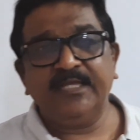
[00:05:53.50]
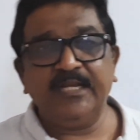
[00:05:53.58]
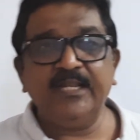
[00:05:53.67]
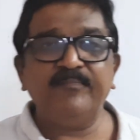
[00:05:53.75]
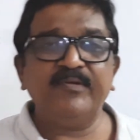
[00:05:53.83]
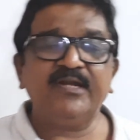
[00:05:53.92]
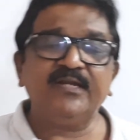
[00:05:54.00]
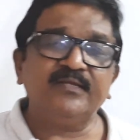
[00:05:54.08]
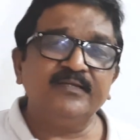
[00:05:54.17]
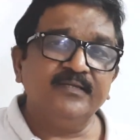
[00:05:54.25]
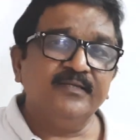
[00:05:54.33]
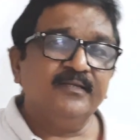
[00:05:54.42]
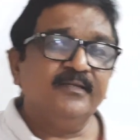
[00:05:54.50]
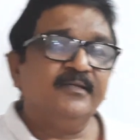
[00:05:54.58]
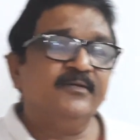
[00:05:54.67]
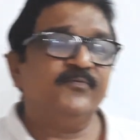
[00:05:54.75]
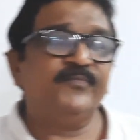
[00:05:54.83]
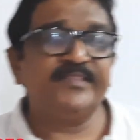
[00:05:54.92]
element
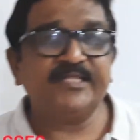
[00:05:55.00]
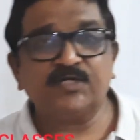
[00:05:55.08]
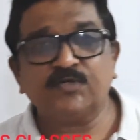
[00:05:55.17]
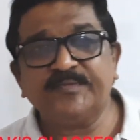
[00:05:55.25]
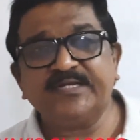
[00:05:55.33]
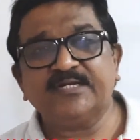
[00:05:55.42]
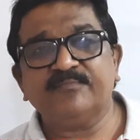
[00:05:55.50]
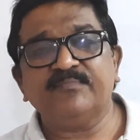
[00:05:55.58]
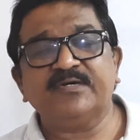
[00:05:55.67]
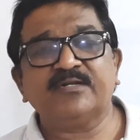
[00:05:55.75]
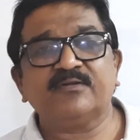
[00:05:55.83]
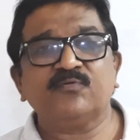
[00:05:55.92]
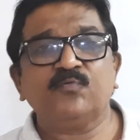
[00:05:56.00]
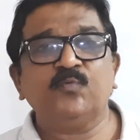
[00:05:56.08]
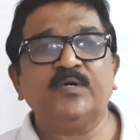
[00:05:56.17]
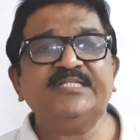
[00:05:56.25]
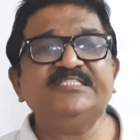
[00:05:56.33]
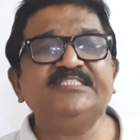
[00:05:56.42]
with atomic number
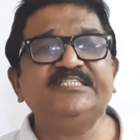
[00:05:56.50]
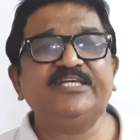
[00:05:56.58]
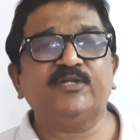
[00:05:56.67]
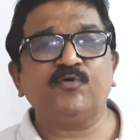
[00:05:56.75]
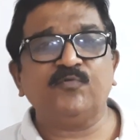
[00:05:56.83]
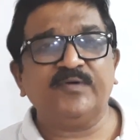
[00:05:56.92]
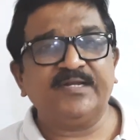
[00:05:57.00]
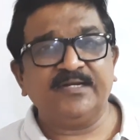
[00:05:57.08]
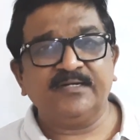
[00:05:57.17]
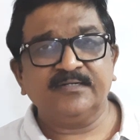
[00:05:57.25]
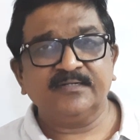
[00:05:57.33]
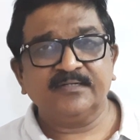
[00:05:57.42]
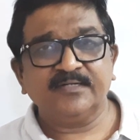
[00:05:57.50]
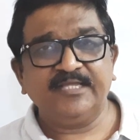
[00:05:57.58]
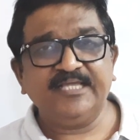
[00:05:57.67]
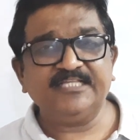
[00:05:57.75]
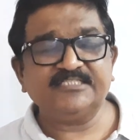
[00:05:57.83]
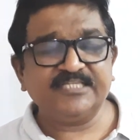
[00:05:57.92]
101
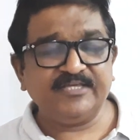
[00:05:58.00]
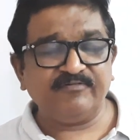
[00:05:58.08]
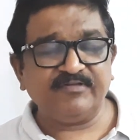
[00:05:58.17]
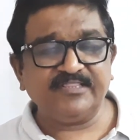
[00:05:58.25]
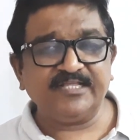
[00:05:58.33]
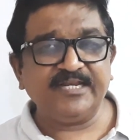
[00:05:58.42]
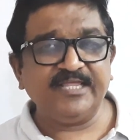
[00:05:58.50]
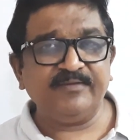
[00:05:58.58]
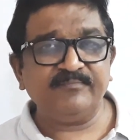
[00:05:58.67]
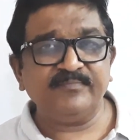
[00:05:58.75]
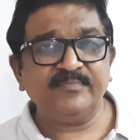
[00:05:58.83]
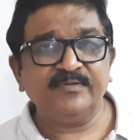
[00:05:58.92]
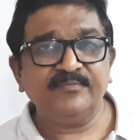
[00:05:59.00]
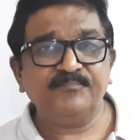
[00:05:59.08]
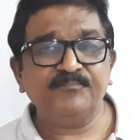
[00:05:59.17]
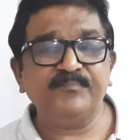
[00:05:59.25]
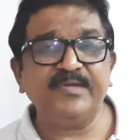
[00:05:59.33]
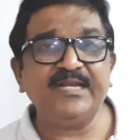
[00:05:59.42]
is given the name
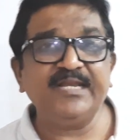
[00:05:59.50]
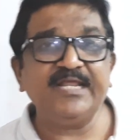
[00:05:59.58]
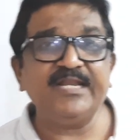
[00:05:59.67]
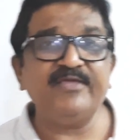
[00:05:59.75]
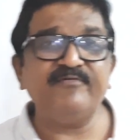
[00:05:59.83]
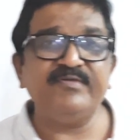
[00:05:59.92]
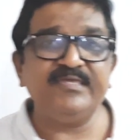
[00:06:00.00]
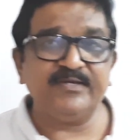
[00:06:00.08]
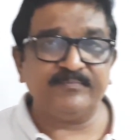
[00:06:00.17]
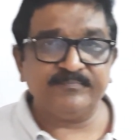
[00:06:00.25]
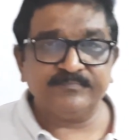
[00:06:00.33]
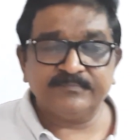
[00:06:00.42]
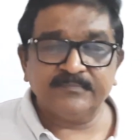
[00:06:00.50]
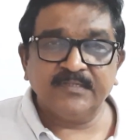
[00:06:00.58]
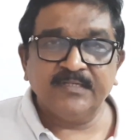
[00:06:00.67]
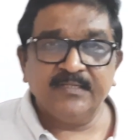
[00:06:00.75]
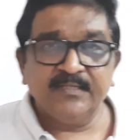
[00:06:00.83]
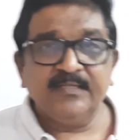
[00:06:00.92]
Mendeleevium.
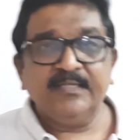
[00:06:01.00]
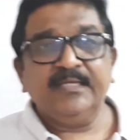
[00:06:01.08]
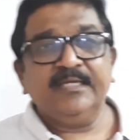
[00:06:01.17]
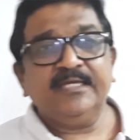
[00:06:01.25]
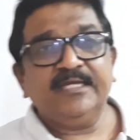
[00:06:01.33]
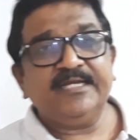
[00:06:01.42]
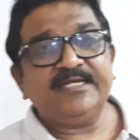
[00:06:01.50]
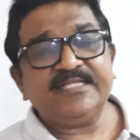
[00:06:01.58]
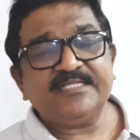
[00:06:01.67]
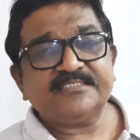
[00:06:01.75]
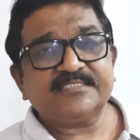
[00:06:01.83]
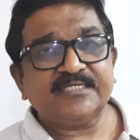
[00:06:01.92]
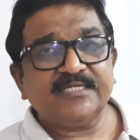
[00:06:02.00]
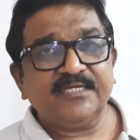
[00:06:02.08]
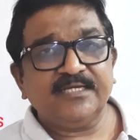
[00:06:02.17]
It is